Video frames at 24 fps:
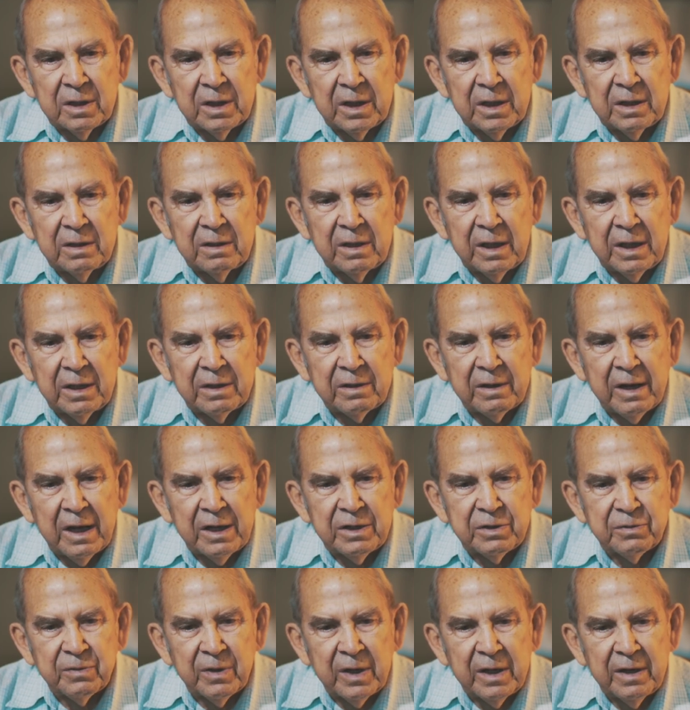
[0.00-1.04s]
He
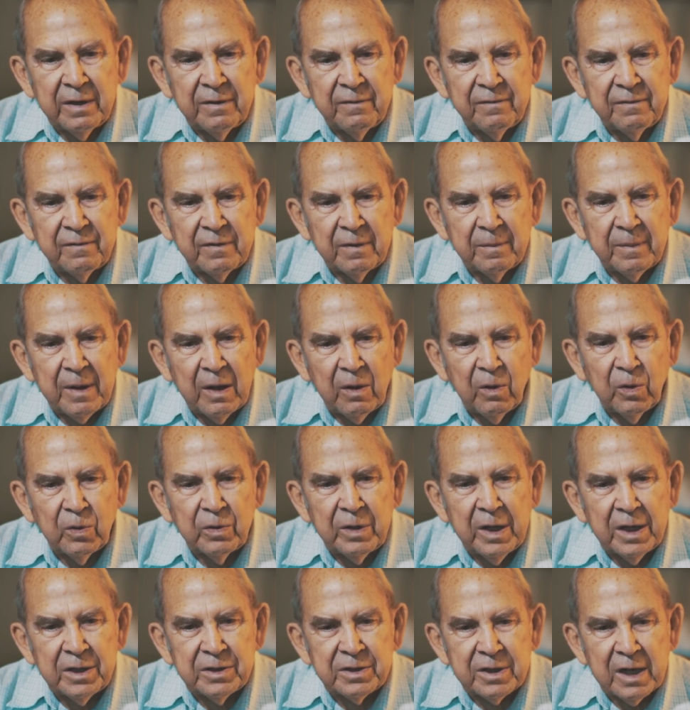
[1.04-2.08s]
graduated from
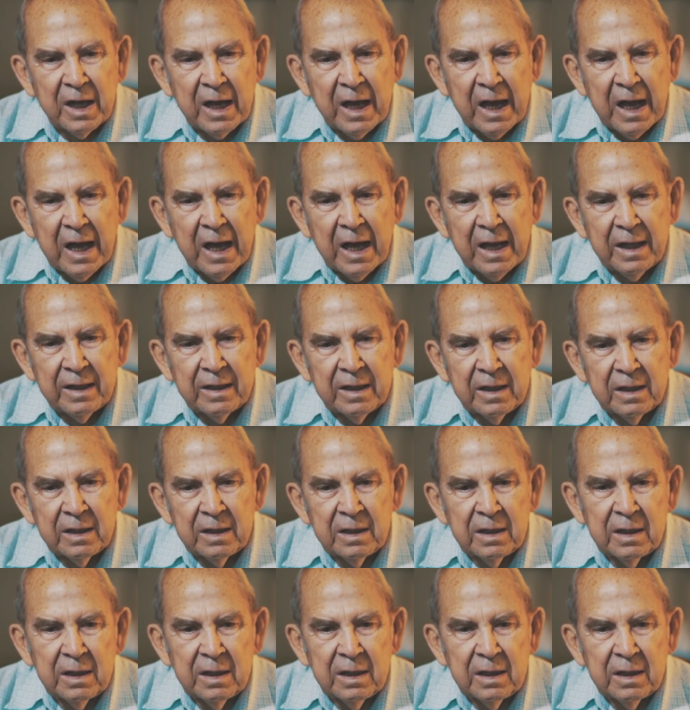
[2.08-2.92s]
Odessa High,